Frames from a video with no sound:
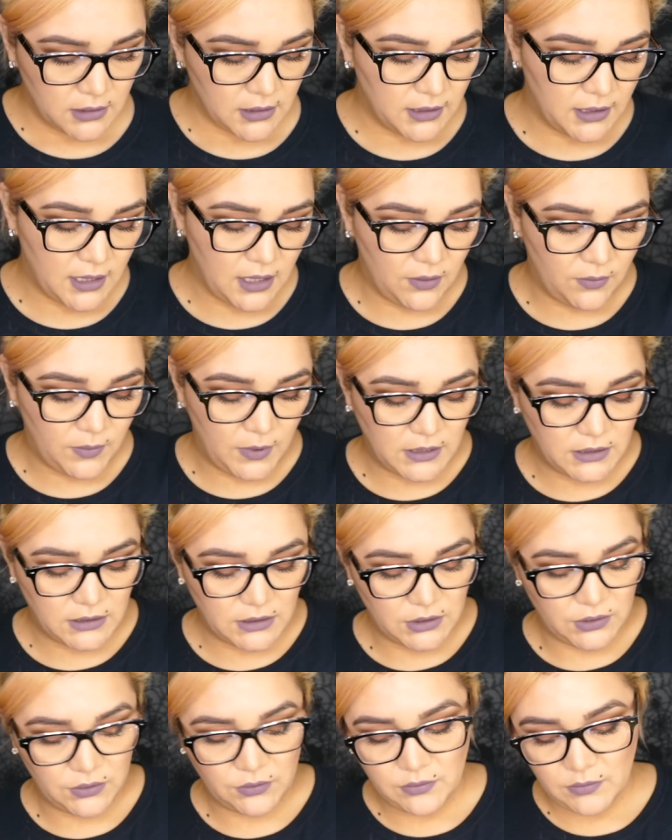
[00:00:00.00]
Can't wait
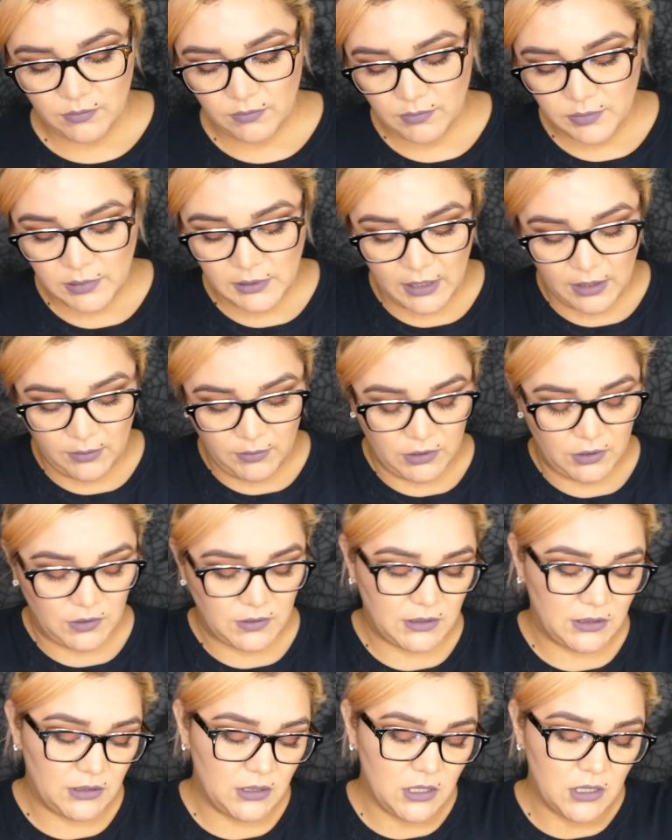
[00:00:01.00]
to play with
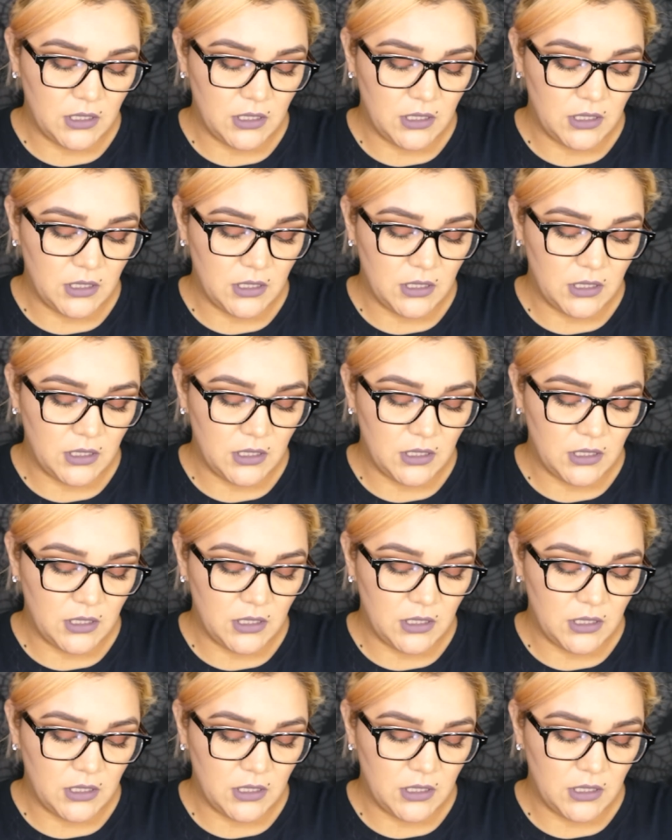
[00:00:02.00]
those.